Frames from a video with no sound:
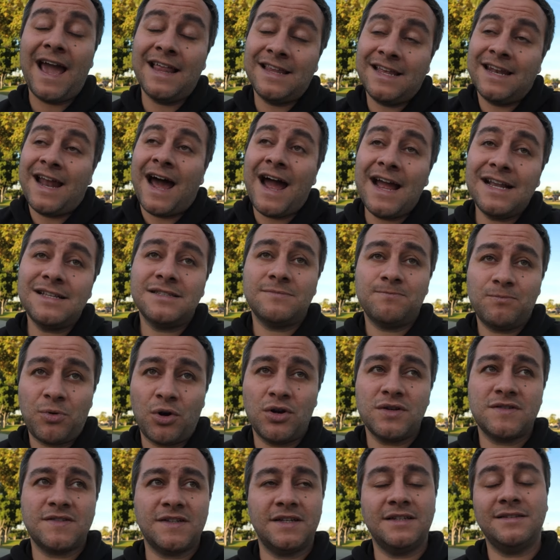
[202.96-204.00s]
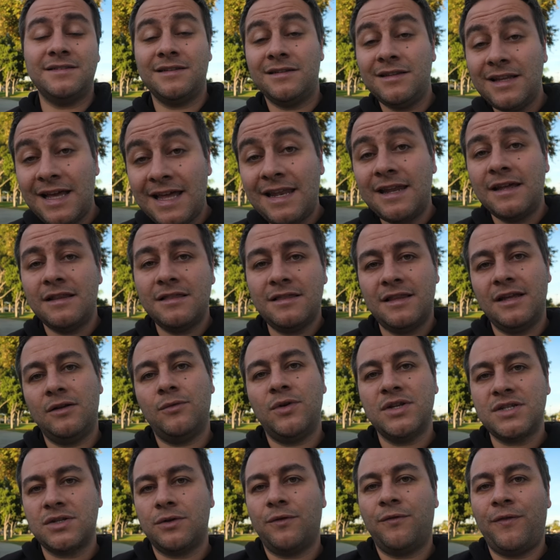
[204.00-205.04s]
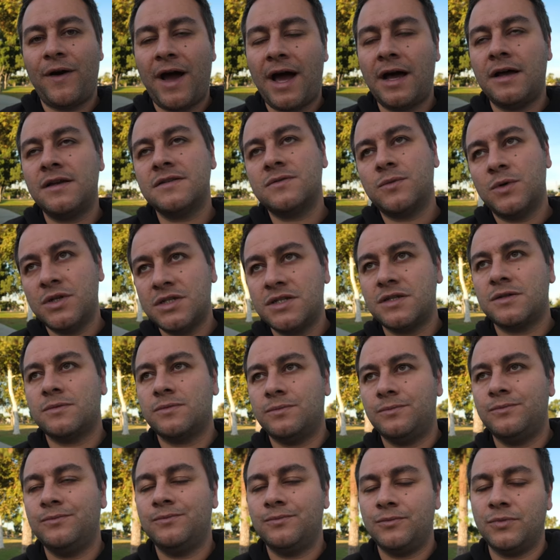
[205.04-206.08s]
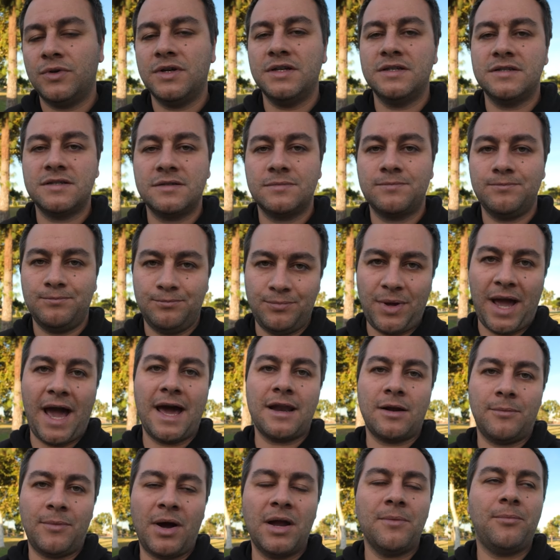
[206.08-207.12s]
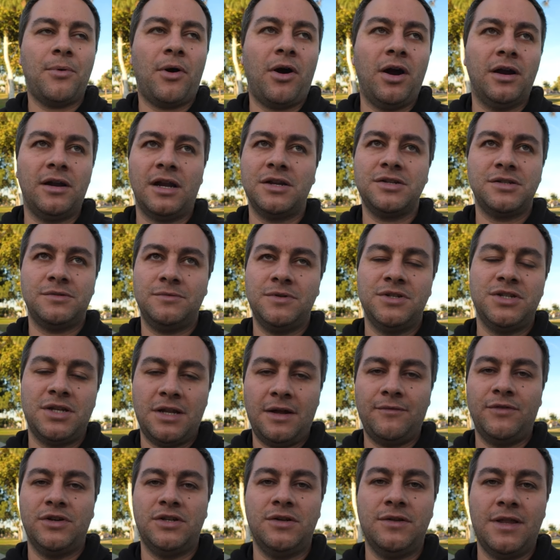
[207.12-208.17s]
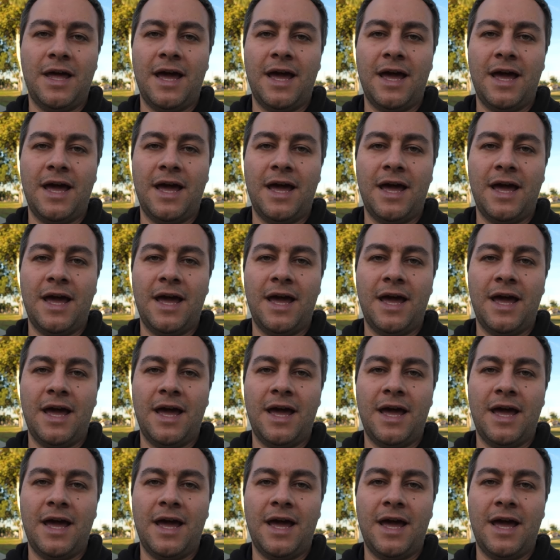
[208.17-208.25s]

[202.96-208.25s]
And then I personally deleted the original files, which was bad on my part. Sh- we should never do